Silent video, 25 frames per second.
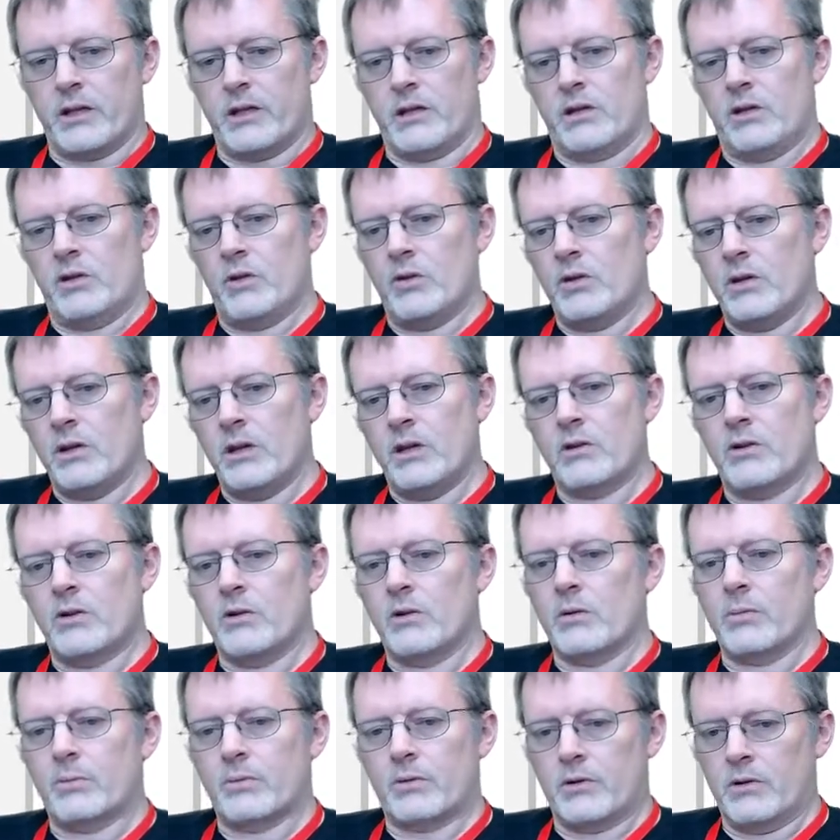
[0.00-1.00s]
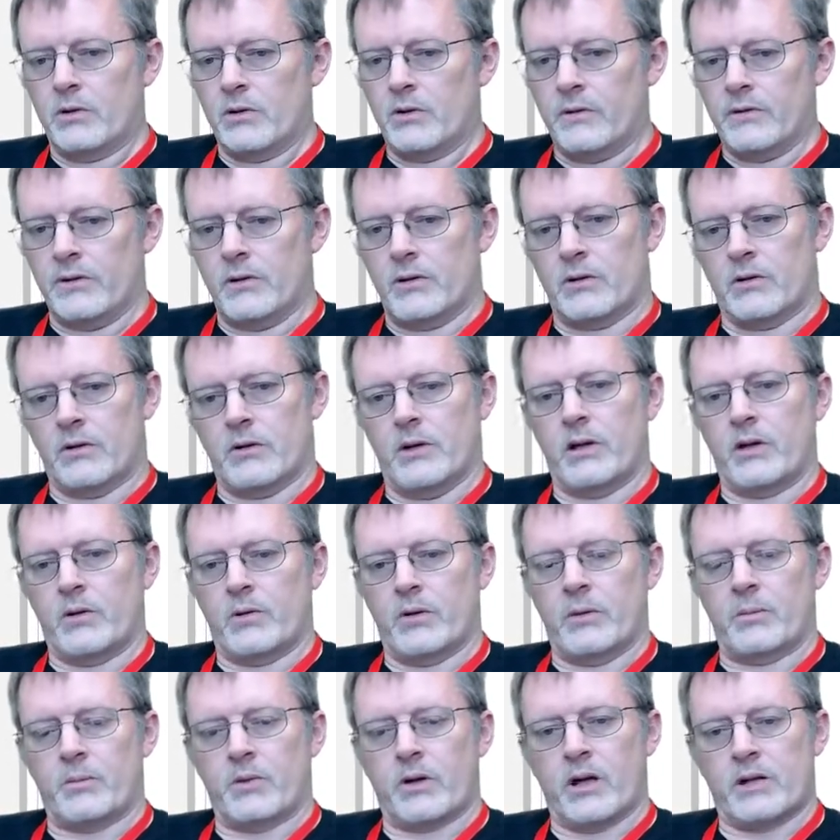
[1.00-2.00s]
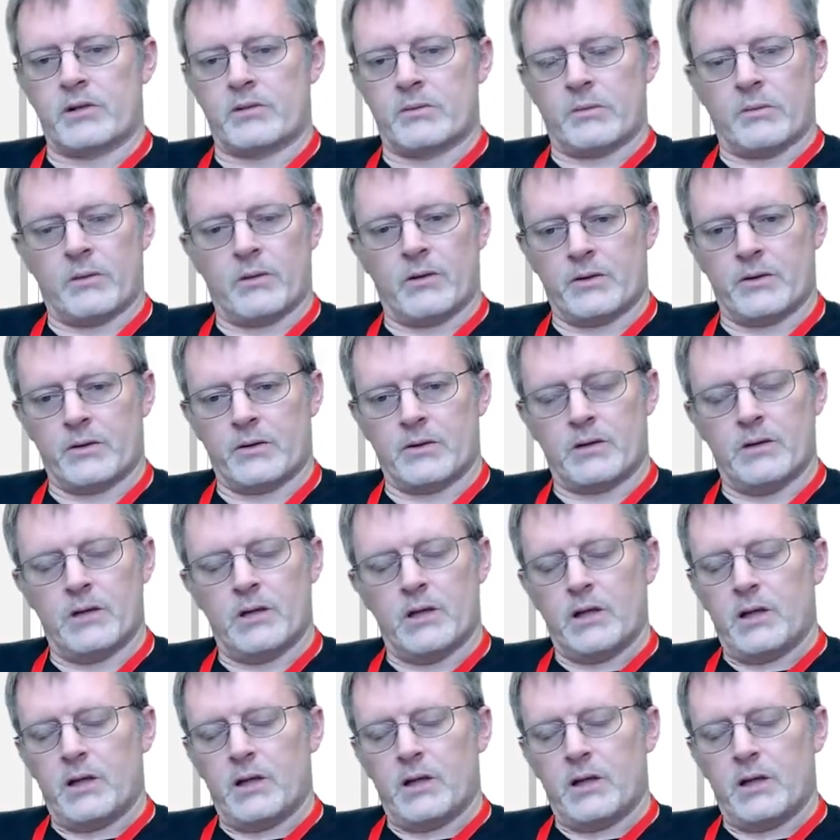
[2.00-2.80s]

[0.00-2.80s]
you need to approve your inquiry project proposal.